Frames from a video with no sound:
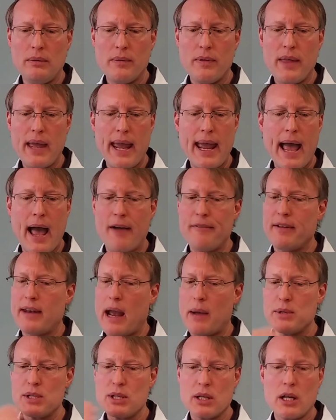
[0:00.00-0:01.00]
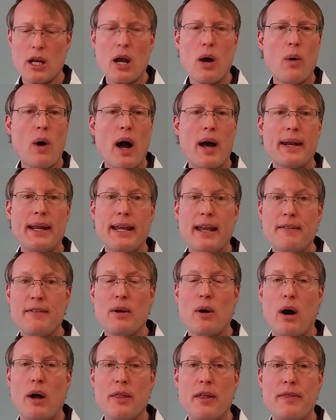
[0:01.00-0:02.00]
They have, and I was going to go on and give
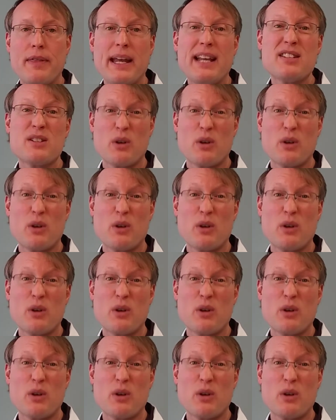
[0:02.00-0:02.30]
you all the things.